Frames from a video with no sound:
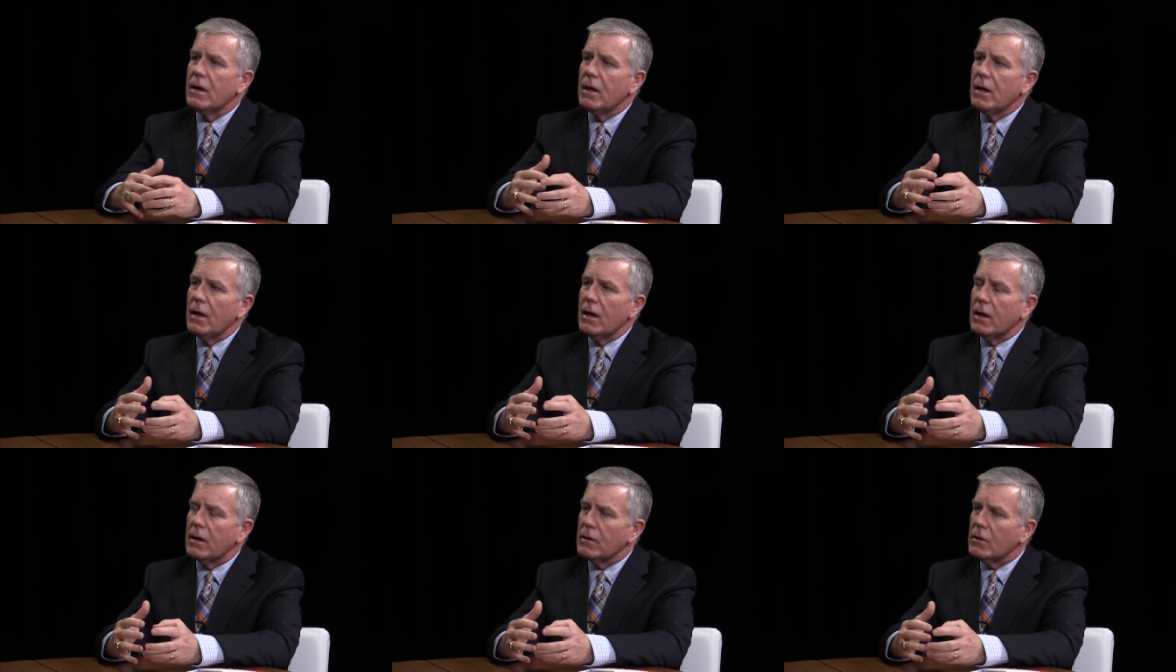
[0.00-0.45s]

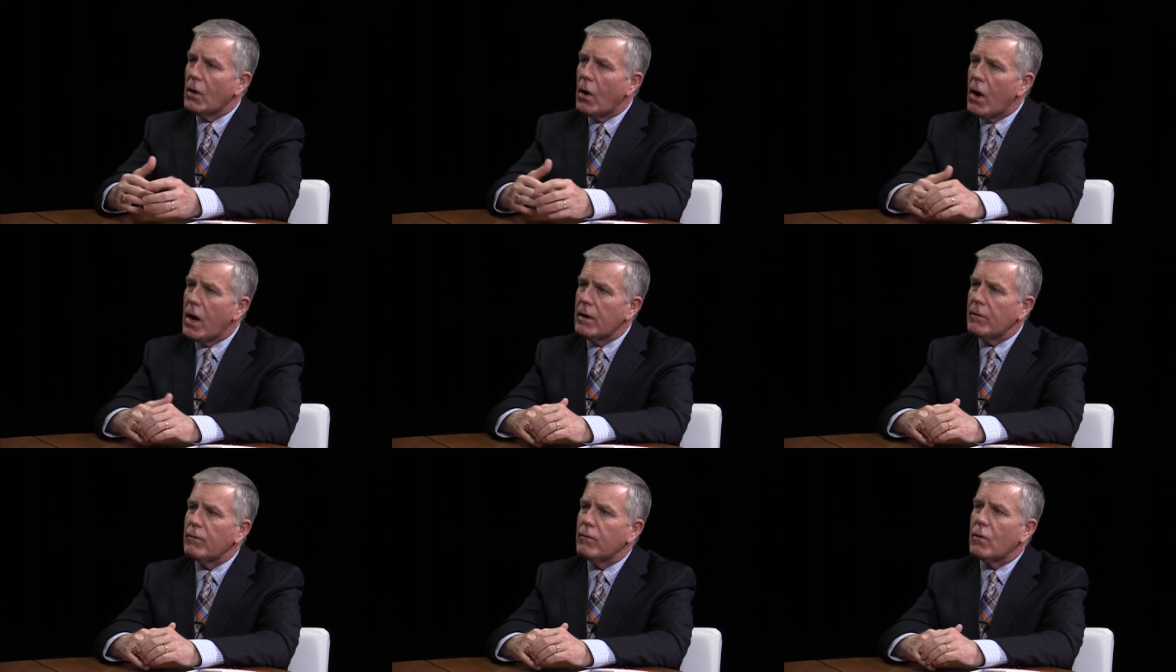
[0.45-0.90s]
in
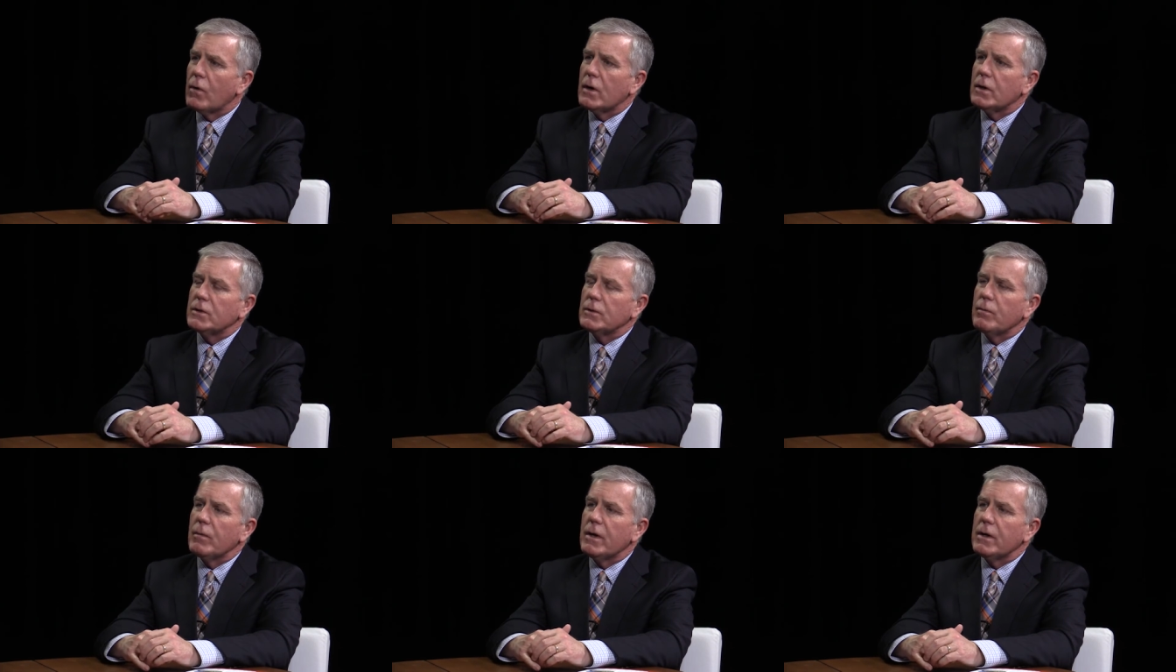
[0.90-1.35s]
law
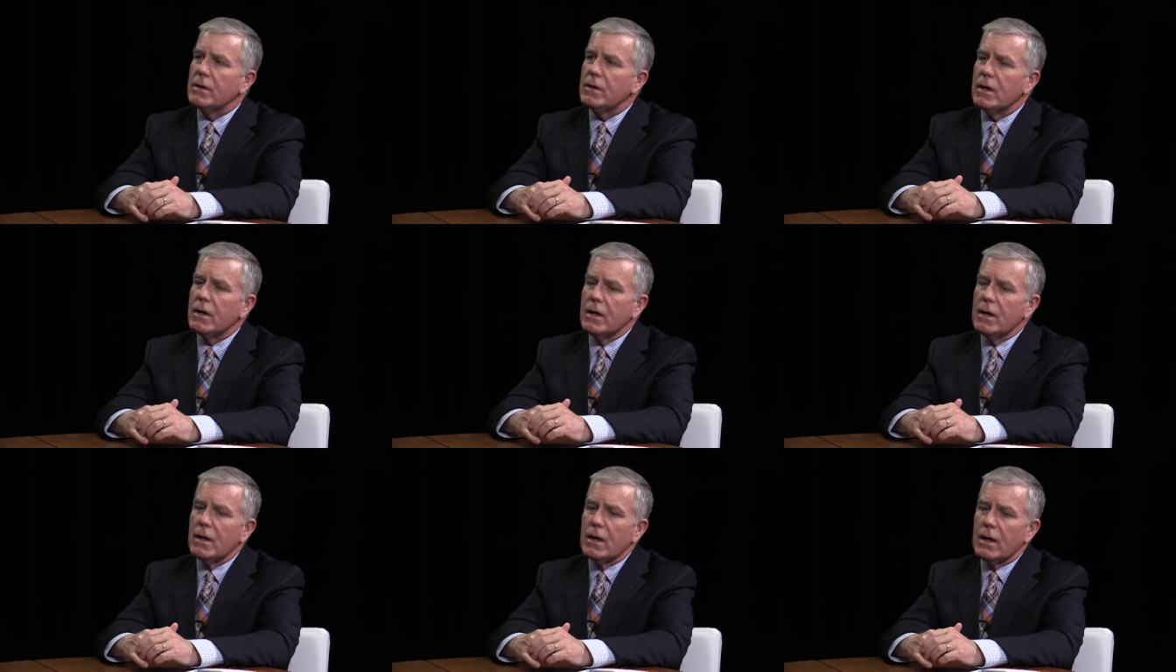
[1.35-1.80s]
enforcement,
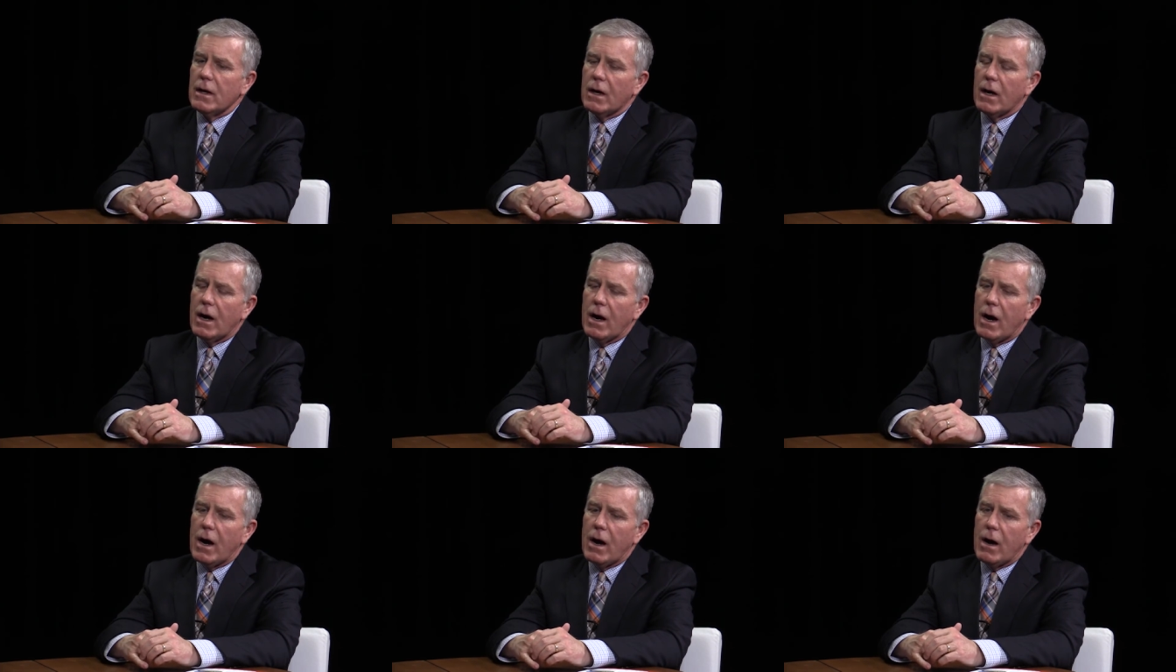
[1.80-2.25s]

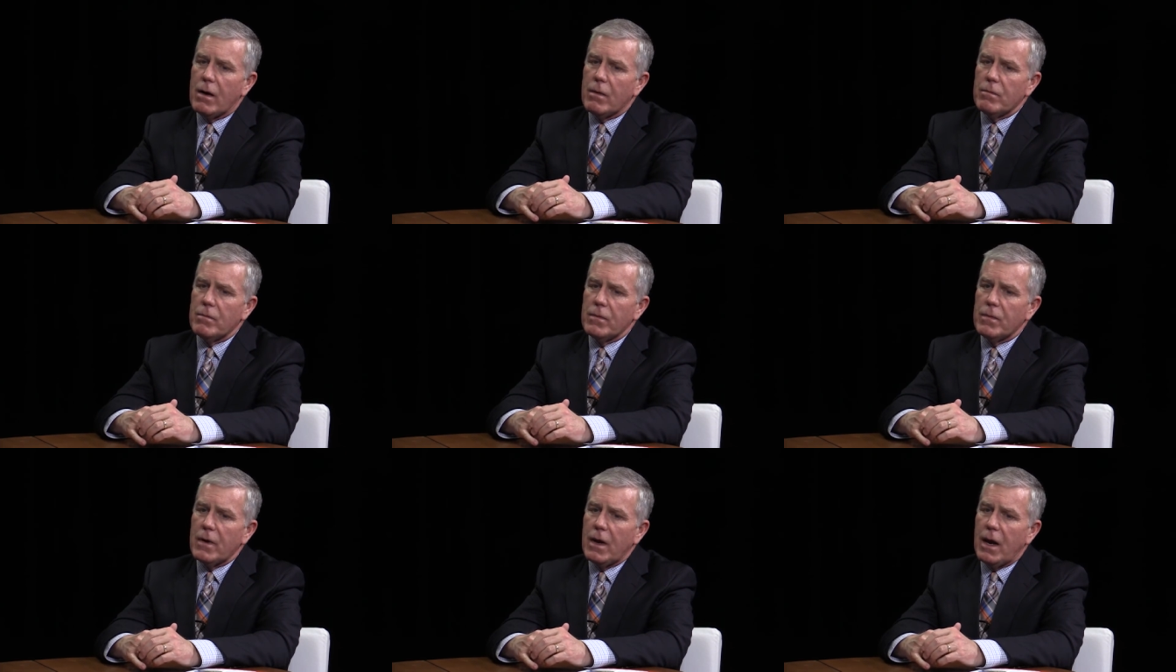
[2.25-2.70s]

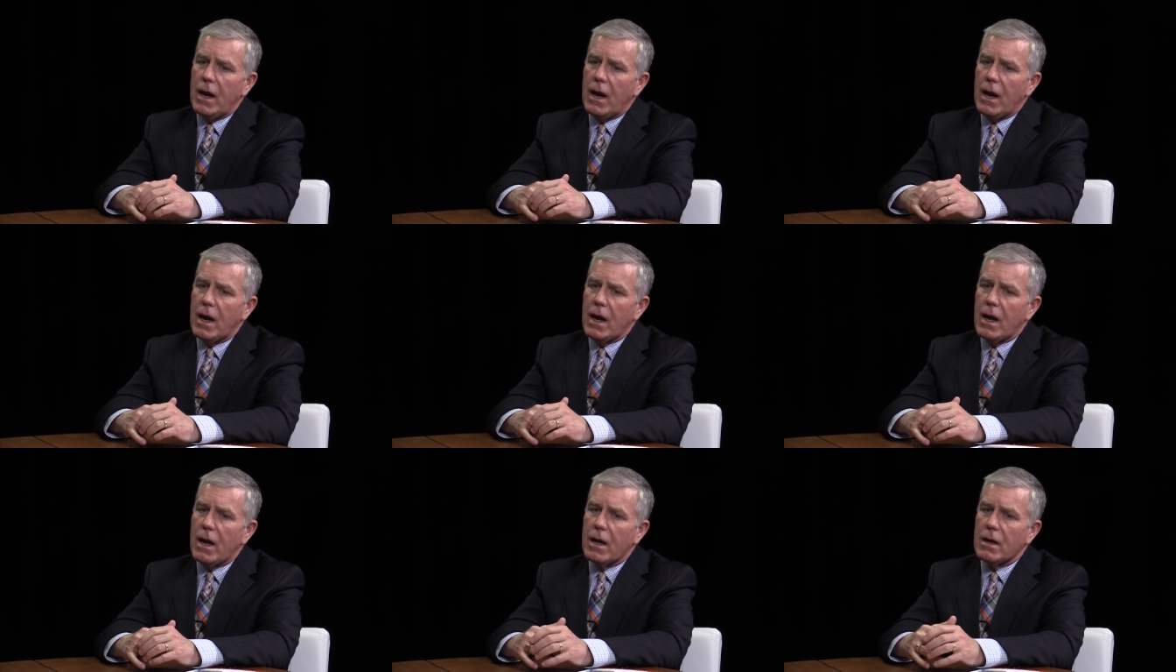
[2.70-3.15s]
um,
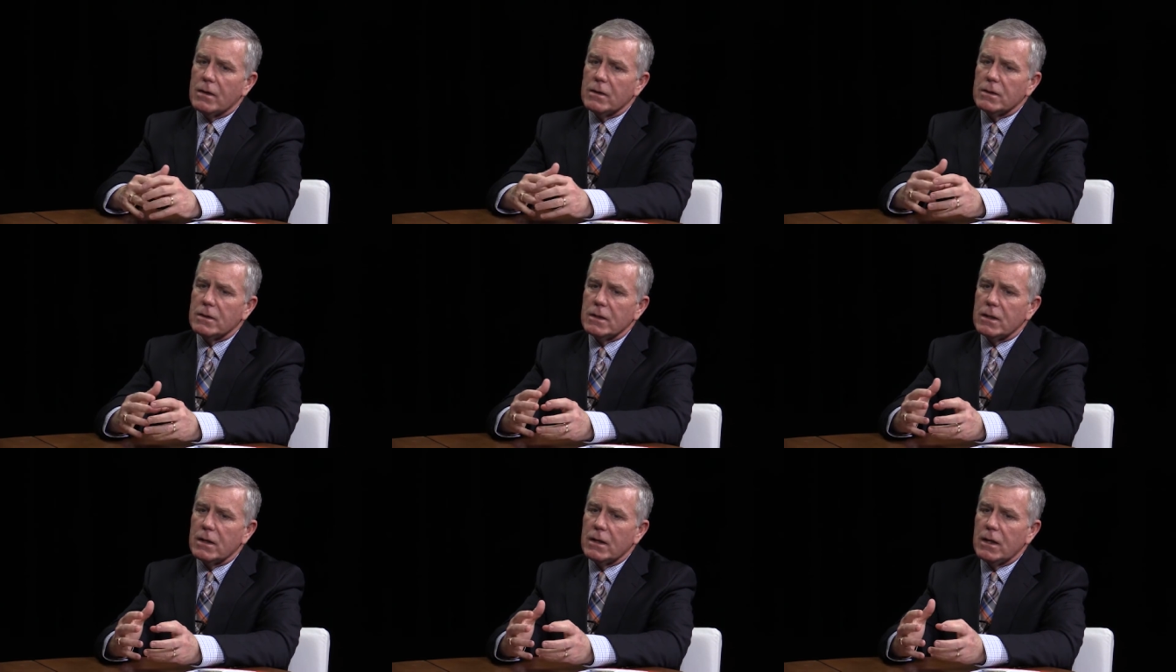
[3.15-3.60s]

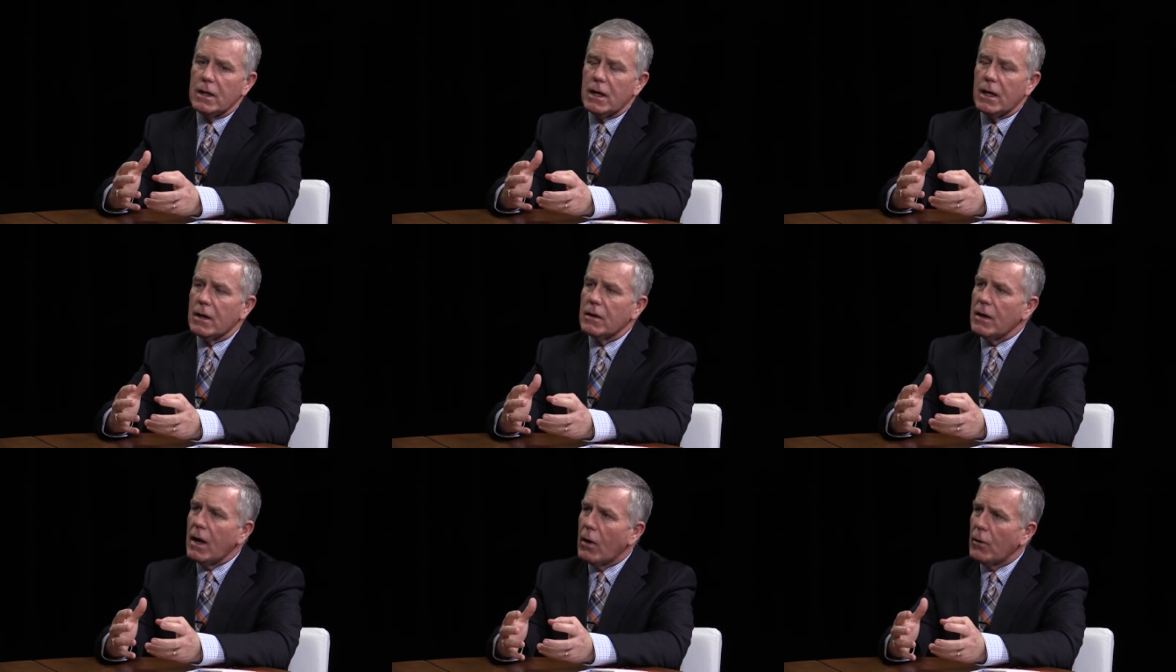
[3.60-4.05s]
and
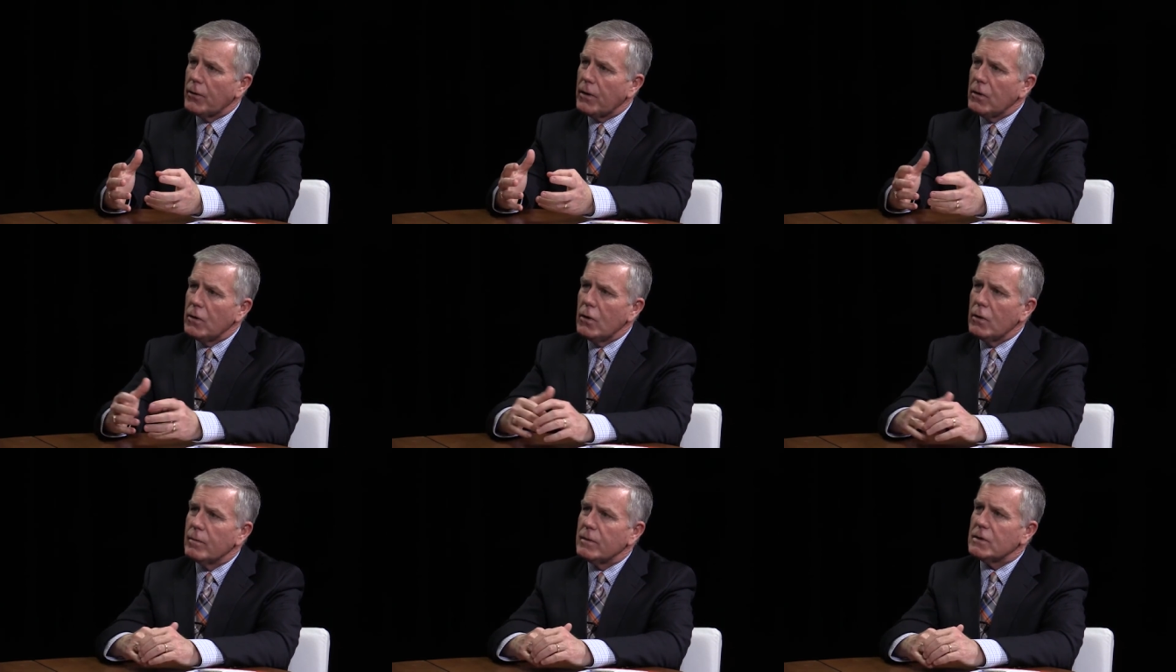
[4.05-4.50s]
in health
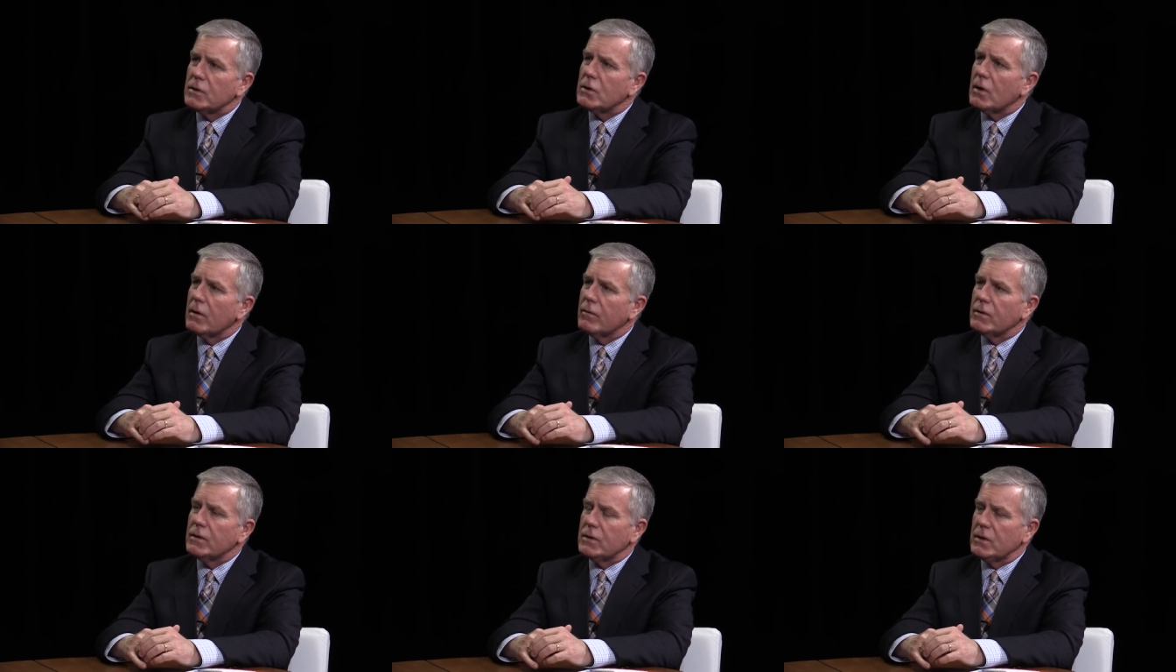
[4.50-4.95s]
and human
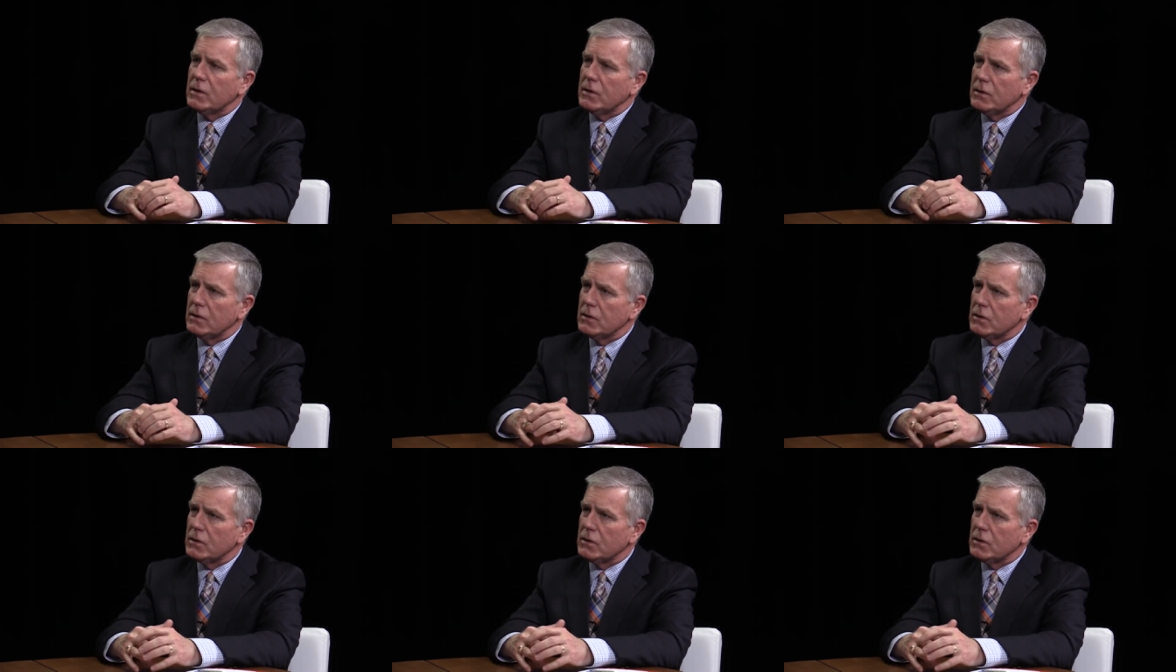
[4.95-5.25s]
services.